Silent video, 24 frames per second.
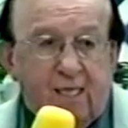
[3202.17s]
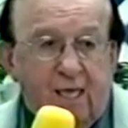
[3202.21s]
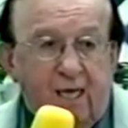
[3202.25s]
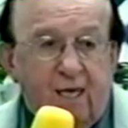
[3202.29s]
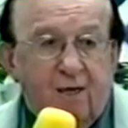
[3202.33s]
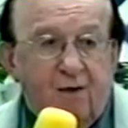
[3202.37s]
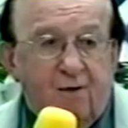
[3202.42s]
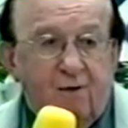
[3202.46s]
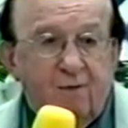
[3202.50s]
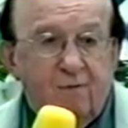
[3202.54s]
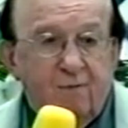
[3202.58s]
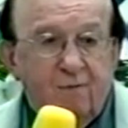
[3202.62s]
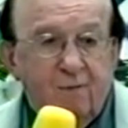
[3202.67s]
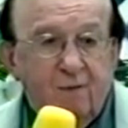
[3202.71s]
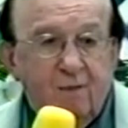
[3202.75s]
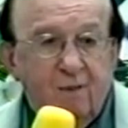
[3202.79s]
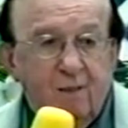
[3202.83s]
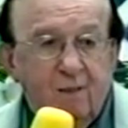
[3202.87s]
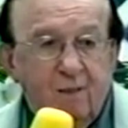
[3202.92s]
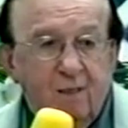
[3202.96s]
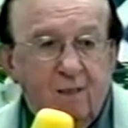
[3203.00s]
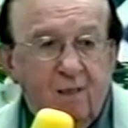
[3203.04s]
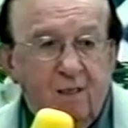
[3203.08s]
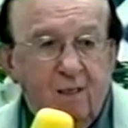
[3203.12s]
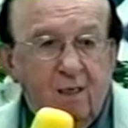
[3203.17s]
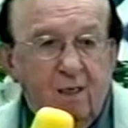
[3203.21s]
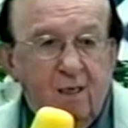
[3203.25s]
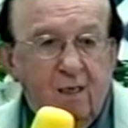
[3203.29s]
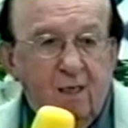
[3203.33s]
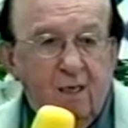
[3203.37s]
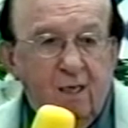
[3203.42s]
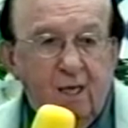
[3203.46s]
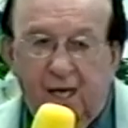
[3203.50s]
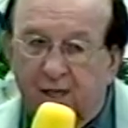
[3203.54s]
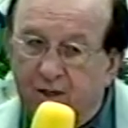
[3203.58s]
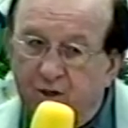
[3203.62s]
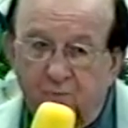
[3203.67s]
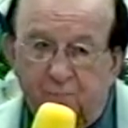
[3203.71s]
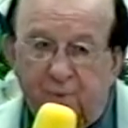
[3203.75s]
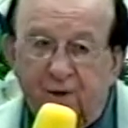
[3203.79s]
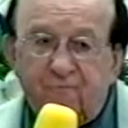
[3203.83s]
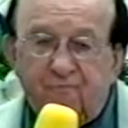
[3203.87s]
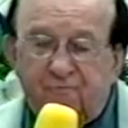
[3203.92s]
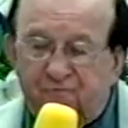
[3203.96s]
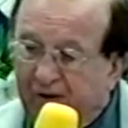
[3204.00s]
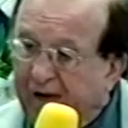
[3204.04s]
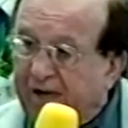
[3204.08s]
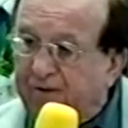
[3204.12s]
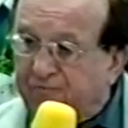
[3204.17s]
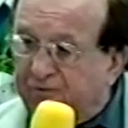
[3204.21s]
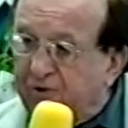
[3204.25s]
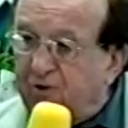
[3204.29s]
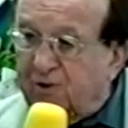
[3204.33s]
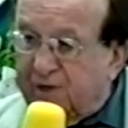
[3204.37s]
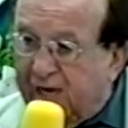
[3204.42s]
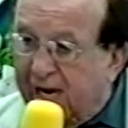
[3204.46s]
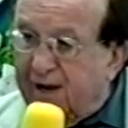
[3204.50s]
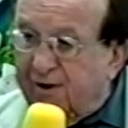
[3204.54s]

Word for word: But when you get there and